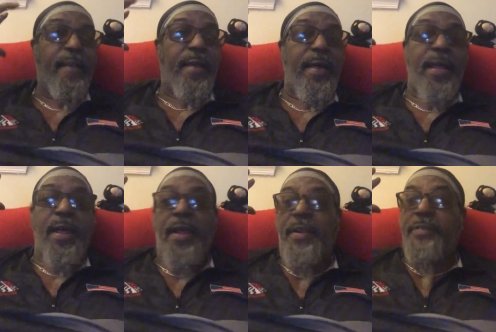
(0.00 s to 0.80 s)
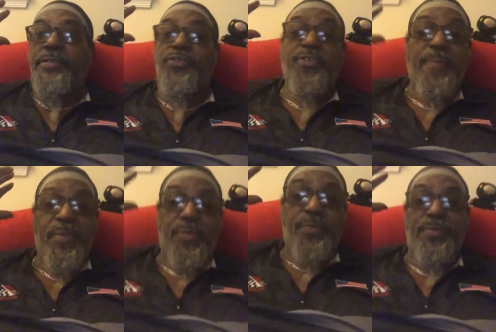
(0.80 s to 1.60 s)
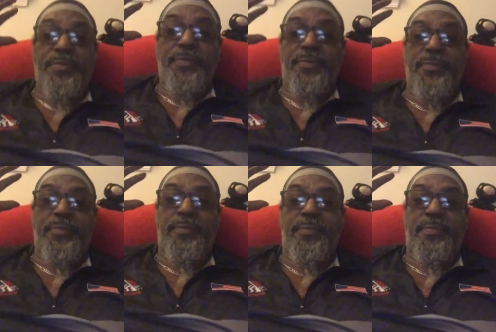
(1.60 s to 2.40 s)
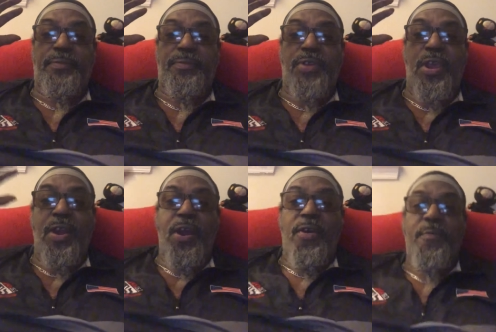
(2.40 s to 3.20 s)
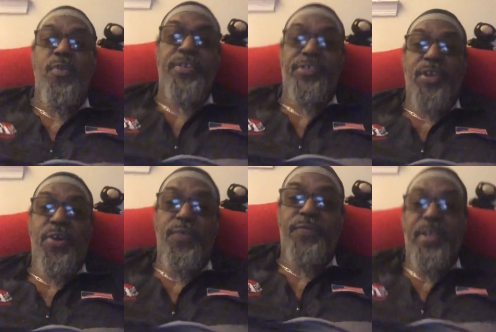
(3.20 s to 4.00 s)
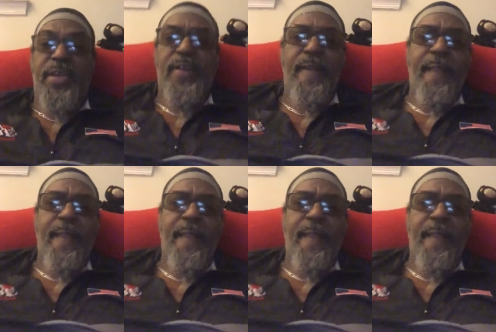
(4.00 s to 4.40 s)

uh, tribute, you know, more so than